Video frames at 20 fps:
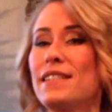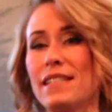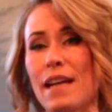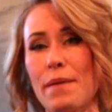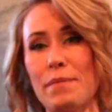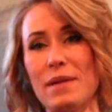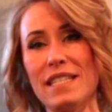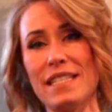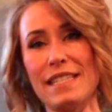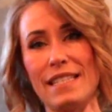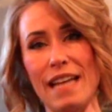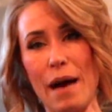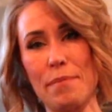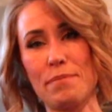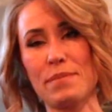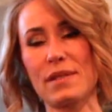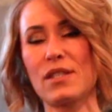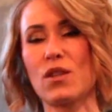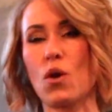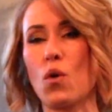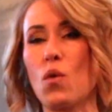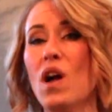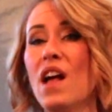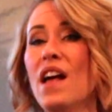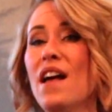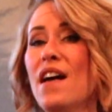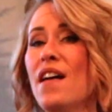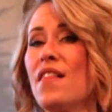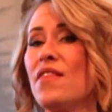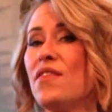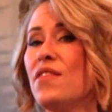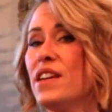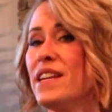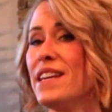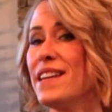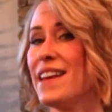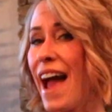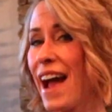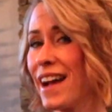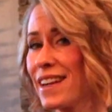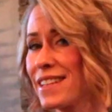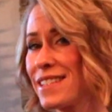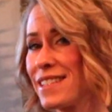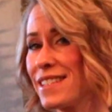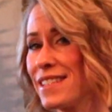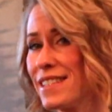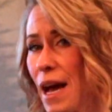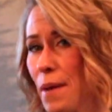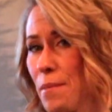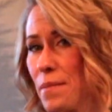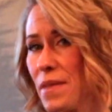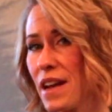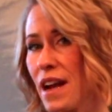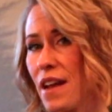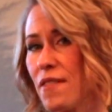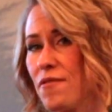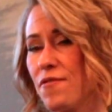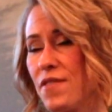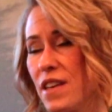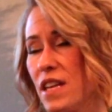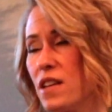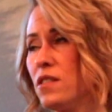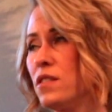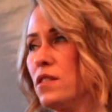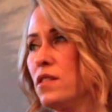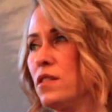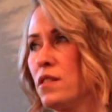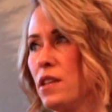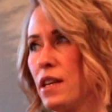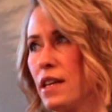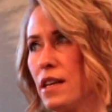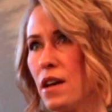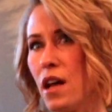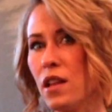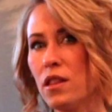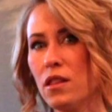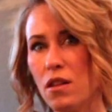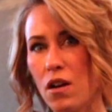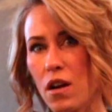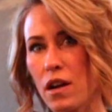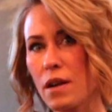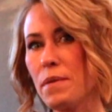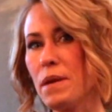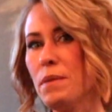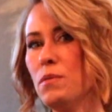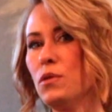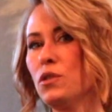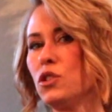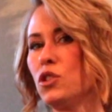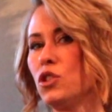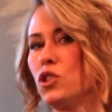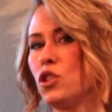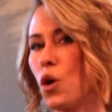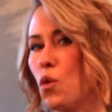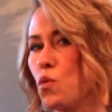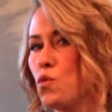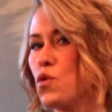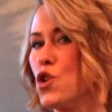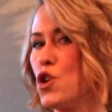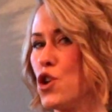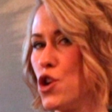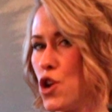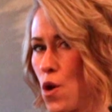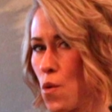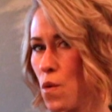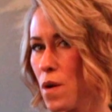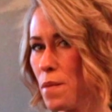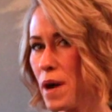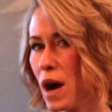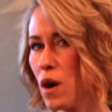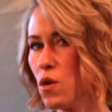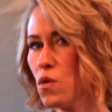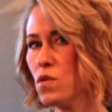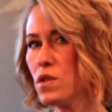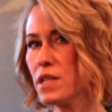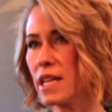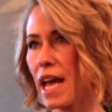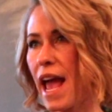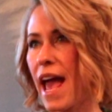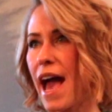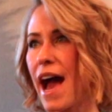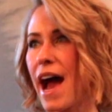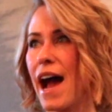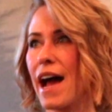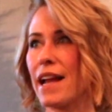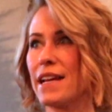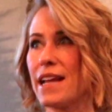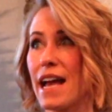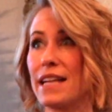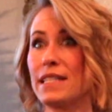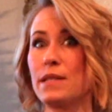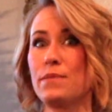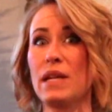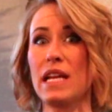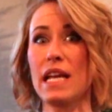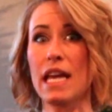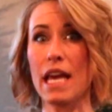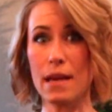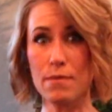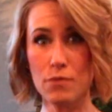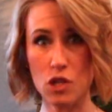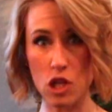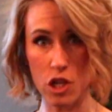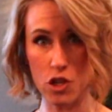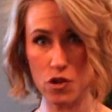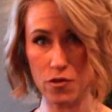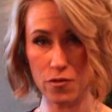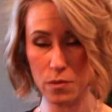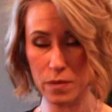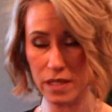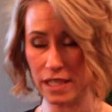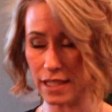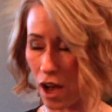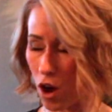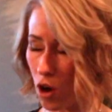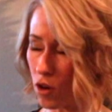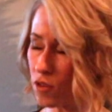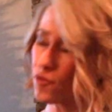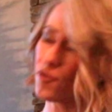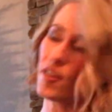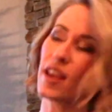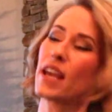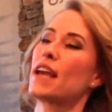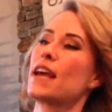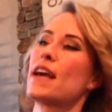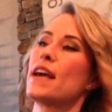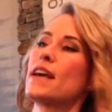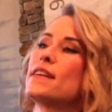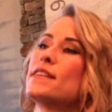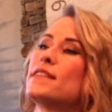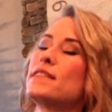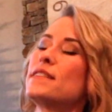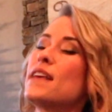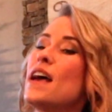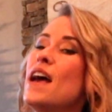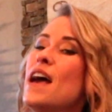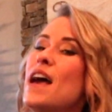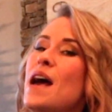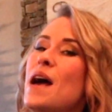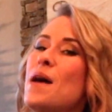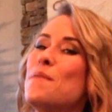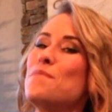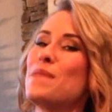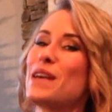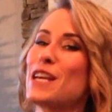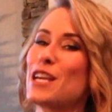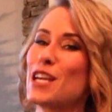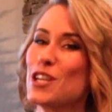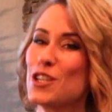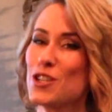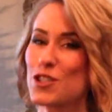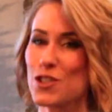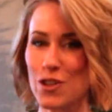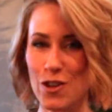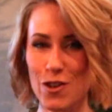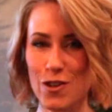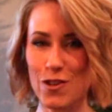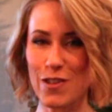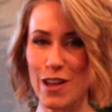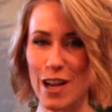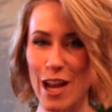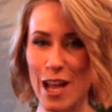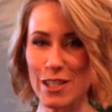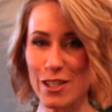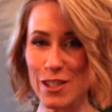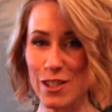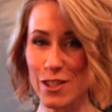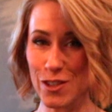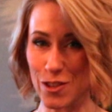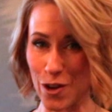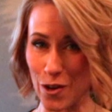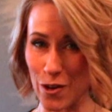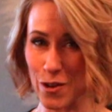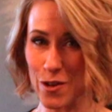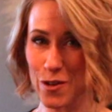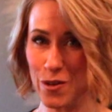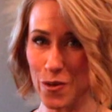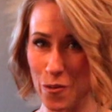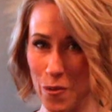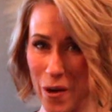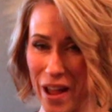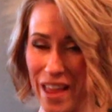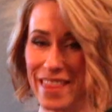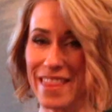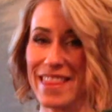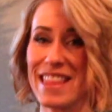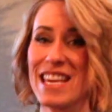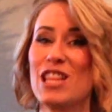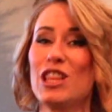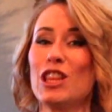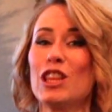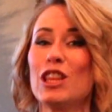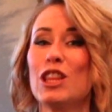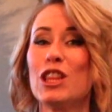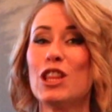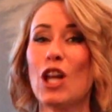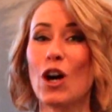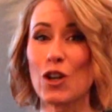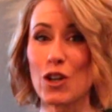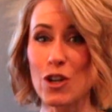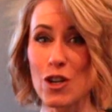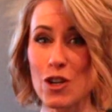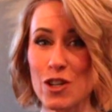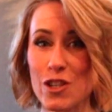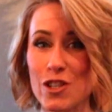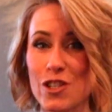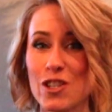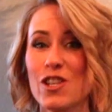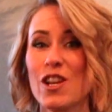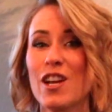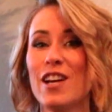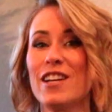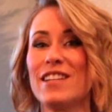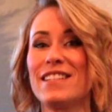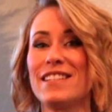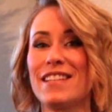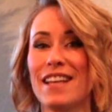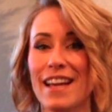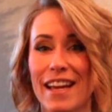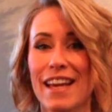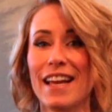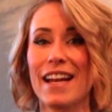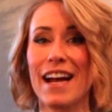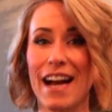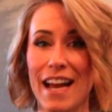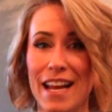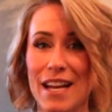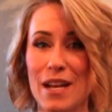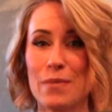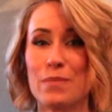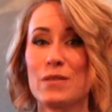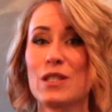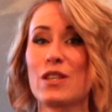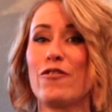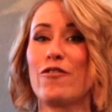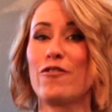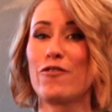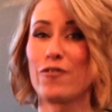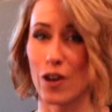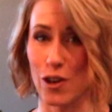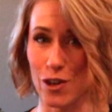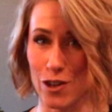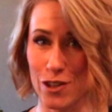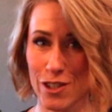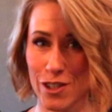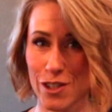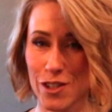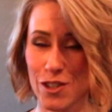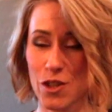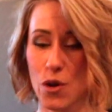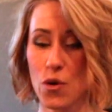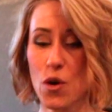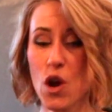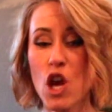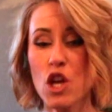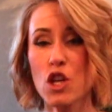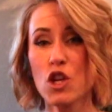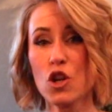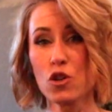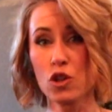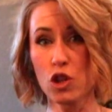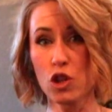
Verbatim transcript: step and a step. So the next step that I feel a lot of people don't know about and has been a game changer for myself is making sure that I start with the large ticket items first. So your